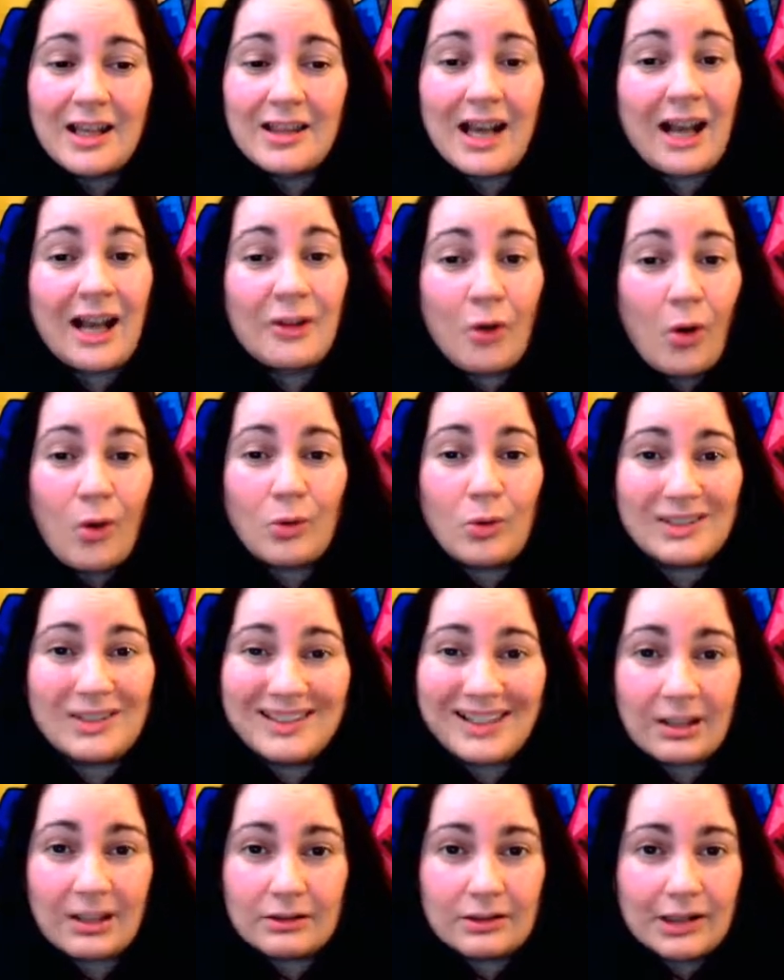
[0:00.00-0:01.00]
and all
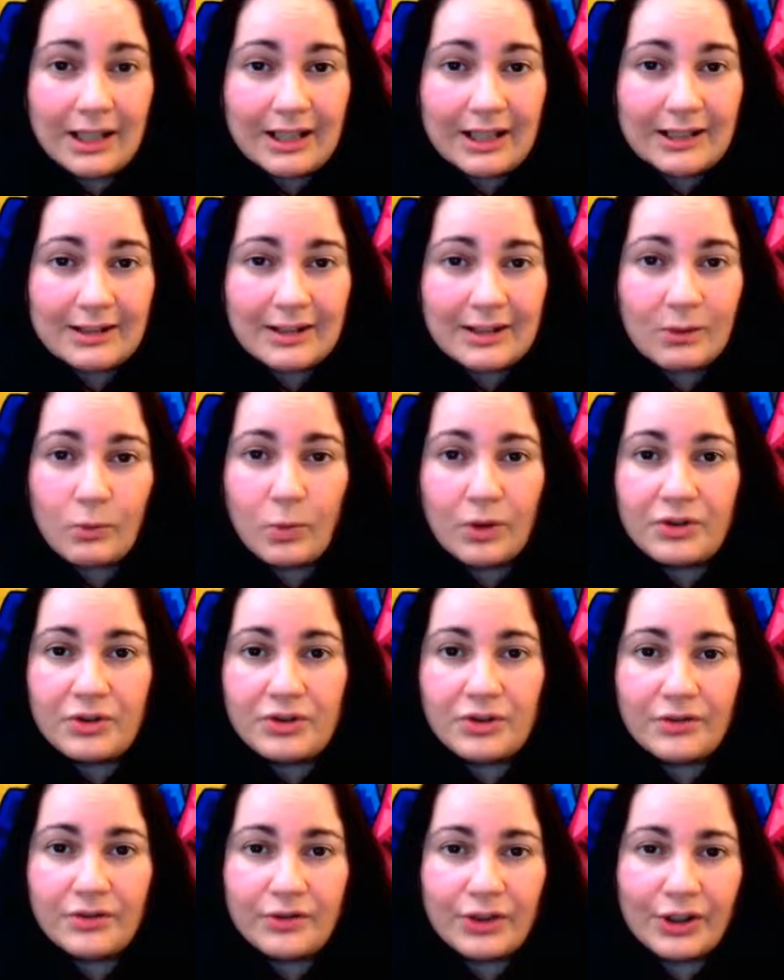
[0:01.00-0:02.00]
still linked
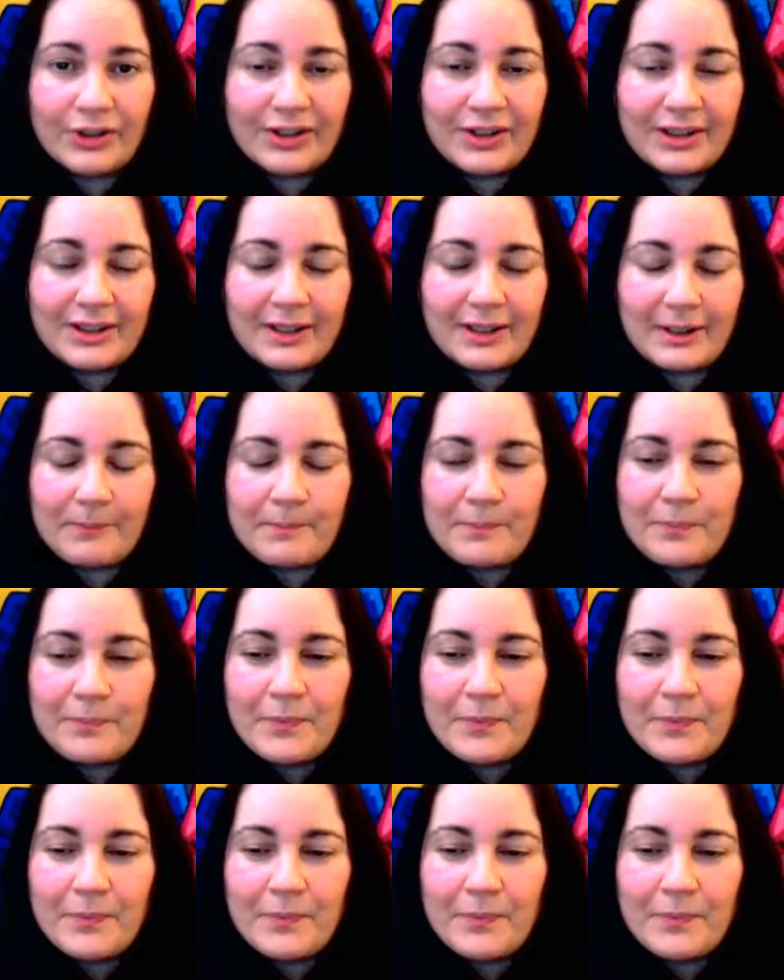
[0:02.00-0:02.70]
once you've done that.